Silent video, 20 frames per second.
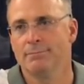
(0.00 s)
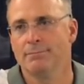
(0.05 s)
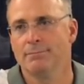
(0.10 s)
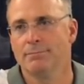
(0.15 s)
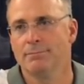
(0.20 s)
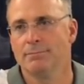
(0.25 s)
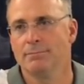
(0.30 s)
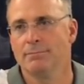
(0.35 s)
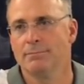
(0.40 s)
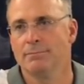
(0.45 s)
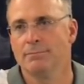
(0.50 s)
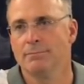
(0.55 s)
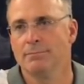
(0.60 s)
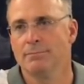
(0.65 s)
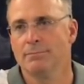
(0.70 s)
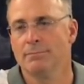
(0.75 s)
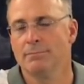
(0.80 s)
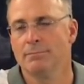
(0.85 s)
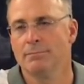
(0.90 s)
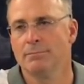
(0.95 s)
I mean, is that the key
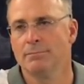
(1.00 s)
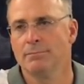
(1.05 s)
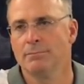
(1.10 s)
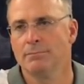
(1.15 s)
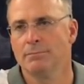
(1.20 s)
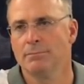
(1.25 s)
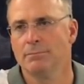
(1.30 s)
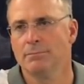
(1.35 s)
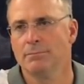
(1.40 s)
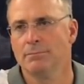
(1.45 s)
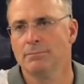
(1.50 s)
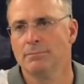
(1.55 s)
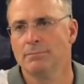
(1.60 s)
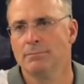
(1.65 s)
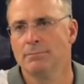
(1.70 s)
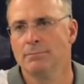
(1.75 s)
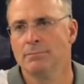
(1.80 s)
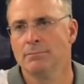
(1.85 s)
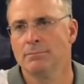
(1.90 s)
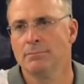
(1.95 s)
against Central Florida? If you kind
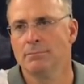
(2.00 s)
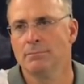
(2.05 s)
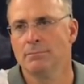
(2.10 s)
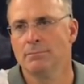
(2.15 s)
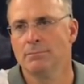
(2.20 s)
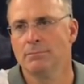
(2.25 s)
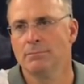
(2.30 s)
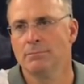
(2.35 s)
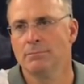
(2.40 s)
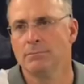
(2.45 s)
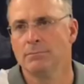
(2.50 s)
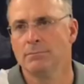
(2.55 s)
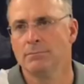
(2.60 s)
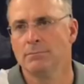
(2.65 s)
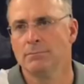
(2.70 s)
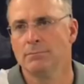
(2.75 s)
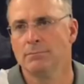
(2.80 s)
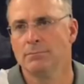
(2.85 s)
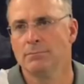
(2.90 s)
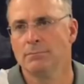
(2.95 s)
of just keep them off the
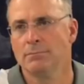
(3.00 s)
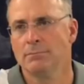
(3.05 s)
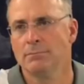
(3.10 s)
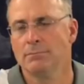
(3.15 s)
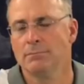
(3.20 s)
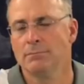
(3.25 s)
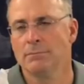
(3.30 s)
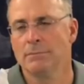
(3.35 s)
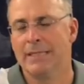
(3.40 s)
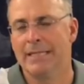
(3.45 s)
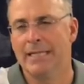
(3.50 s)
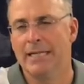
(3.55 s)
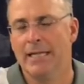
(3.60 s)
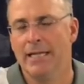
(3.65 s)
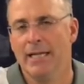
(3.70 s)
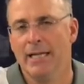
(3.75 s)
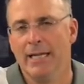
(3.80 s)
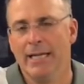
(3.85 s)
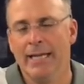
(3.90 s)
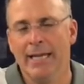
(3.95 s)

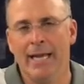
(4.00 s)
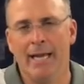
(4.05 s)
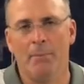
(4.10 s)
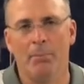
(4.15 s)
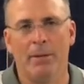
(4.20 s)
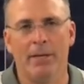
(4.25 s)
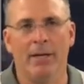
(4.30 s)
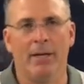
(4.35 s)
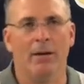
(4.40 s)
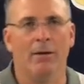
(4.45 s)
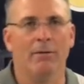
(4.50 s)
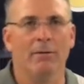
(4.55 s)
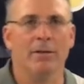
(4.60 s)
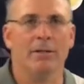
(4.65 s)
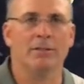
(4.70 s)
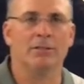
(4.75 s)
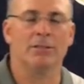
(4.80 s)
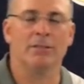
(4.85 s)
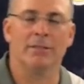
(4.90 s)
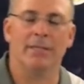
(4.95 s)
yeah, but you know,
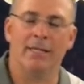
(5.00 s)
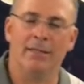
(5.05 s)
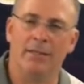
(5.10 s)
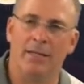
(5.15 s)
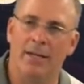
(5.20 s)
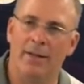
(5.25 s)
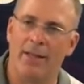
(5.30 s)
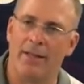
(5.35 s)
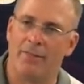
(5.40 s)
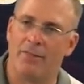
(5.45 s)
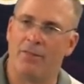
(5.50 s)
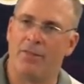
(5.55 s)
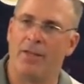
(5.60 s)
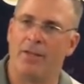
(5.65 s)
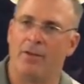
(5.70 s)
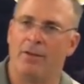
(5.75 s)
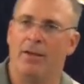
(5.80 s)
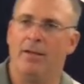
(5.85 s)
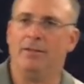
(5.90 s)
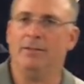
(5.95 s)
then I
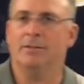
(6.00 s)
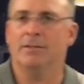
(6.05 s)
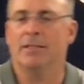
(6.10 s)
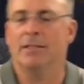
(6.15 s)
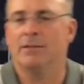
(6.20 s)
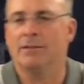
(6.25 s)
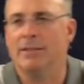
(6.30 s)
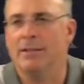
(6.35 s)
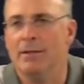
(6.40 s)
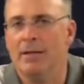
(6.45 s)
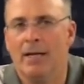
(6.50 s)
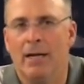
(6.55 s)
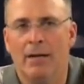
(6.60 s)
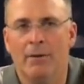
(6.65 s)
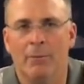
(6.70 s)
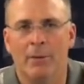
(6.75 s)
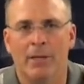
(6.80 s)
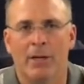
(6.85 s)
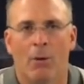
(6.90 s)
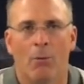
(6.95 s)
think you, you know, you,
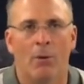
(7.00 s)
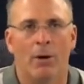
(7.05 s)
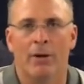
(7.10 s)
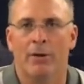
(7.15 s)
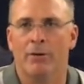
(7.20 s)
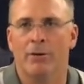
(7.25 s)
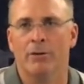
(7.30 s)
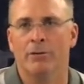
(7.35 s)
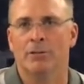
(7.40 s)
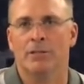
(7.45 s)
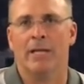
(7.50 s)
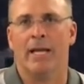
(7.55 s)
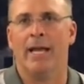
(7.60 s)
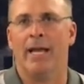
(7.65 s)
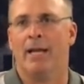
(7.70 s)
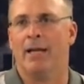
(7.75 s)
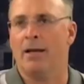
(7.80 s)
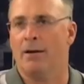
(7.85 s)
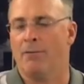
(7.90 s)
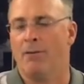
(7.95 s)
we don't want to do is
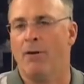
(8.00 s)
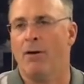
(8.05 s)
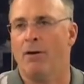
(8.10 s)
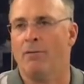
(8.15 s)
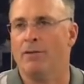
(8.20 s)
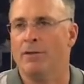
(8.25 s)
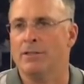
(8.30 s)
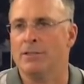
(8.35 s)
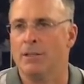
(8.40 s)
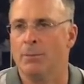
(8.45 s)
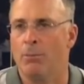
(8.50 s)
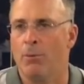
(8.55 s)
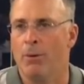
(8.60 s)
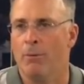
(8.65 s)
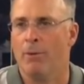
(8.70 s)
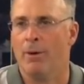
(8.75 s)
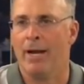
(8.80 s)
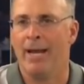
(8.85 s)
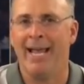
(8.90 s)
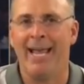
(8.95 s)
handcuff our offense to the
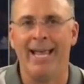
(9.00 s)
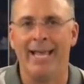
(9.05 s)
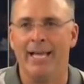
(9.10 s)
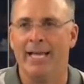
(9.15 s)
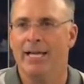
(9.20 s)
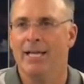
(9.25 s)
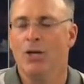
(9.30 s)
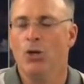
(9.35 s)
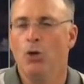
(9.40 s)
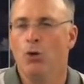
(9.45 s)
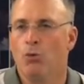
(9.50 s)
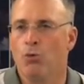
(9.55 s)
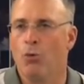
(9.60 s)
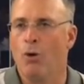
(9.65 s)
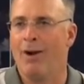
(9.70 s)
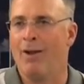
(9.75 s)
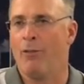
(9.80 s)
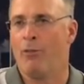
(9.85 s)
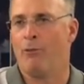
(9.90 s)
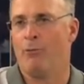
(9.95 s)
point where hey,
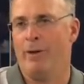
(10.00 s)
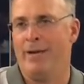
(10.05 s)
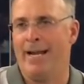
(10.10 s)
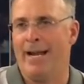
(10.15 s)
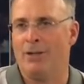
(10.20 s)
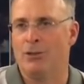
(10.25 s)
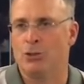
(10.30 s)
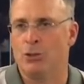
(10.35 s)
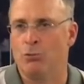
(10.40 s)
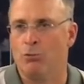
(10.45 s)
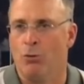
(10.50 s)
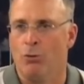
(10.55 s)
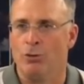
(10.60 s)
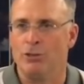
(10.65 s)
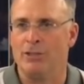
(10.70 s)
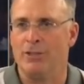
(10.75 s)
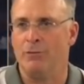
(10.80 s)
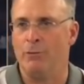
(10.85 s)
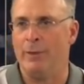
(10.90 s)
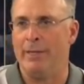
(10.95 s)
run it three downs in a row,
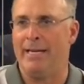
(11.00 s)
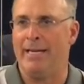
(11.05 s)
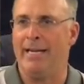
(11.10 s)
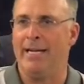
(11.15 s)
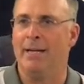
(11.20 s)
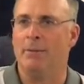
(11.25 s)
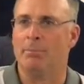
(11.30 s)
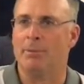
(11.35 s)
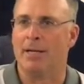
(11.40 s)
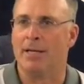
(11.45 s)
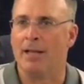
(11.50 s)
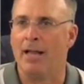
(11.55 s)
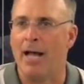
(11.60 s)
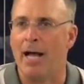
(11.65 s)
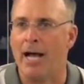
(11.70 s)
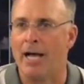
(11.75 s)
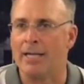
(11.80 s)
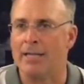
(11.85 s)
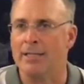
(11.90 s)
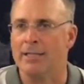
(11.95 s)
see if we can eat up the
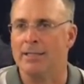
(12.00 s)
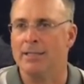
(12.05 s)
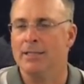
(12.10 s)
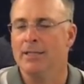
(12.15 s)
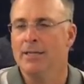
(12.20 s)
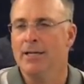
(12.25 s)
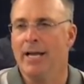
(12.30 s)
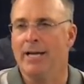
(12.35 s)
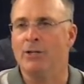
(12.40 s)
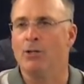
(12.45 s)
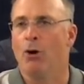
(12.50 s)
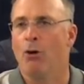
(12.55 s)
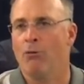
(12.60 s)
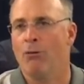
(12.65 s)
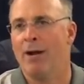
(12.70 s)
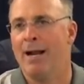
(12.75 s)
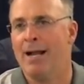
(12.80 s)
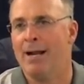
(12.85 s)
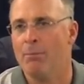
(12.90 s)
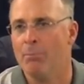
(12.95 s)
clock, and, and don't
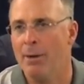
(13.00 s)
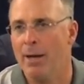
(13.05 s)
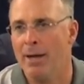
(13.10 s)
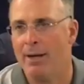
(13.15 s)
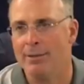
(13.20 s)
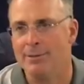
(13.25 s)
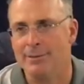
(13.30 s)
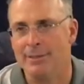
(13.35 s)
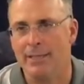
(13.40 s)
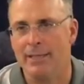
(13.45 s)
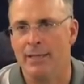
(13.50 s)
run out of bounds.